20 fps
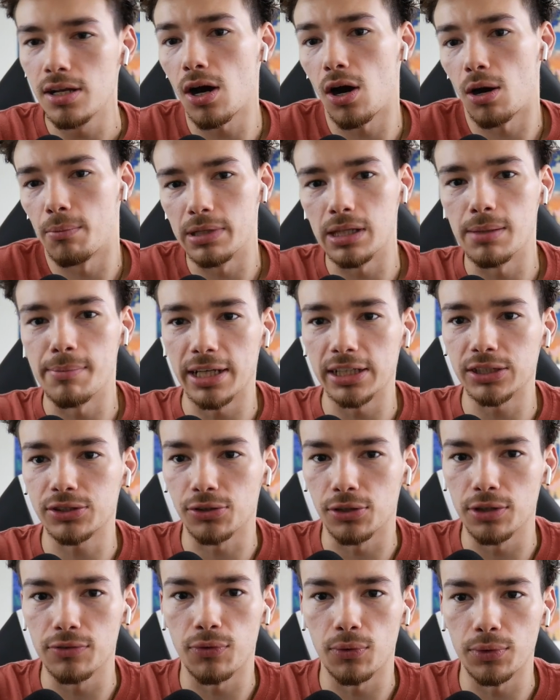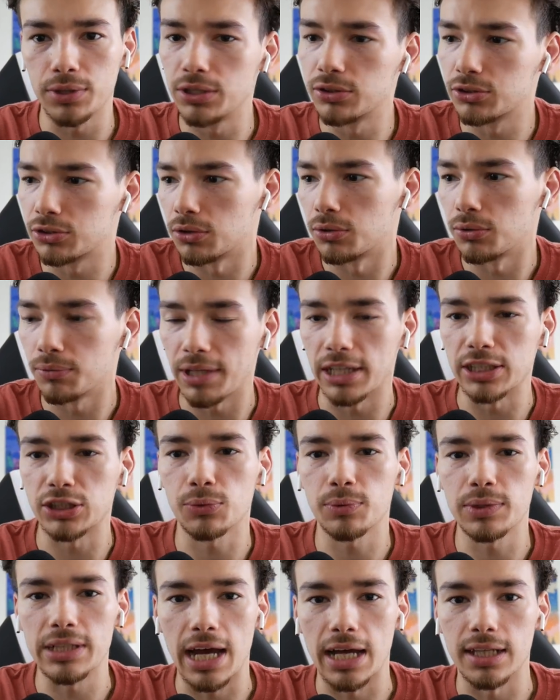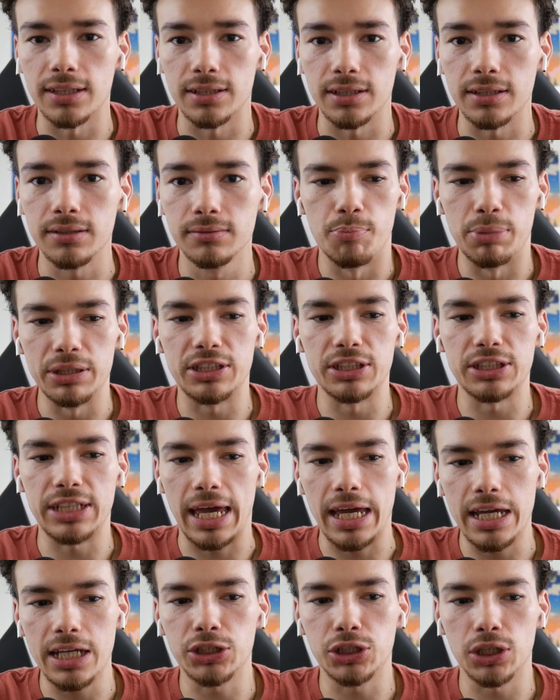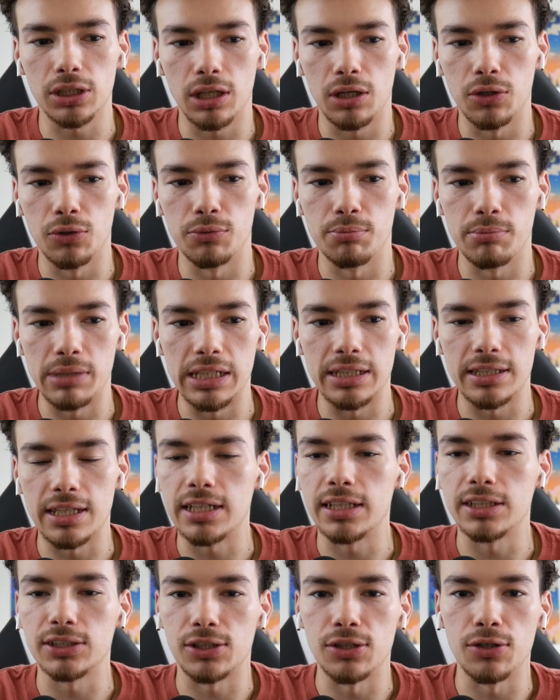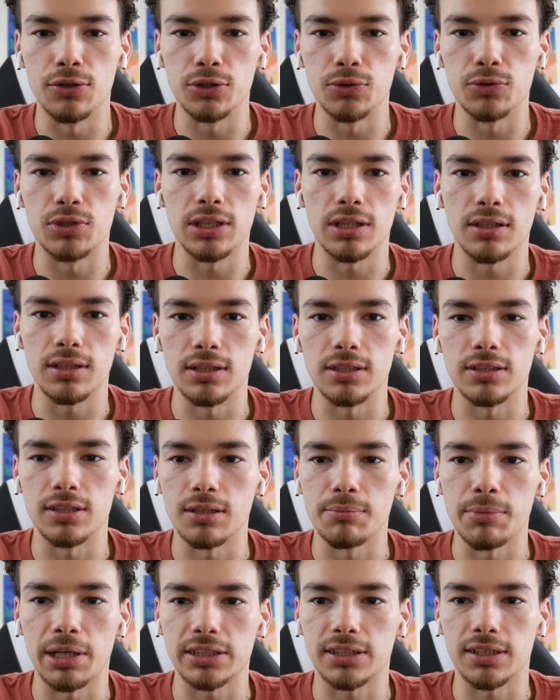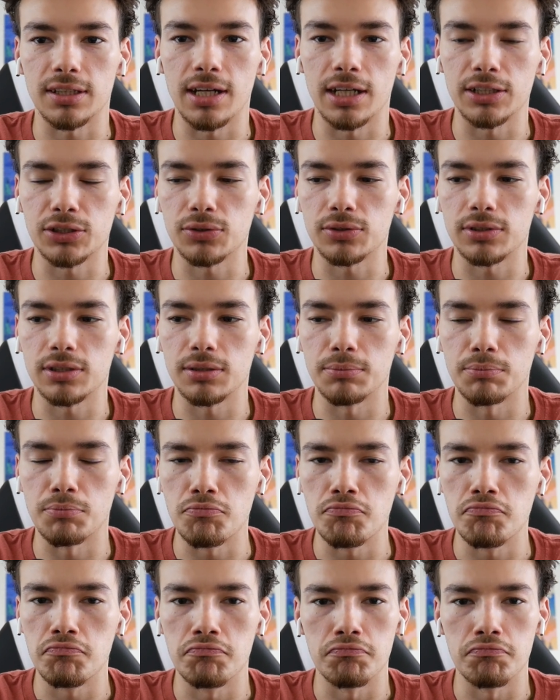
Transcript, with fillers: No, I mean, the man's thirty-four years old. That's a reality. But does age alone mean that he has no utility to the Mexican national team?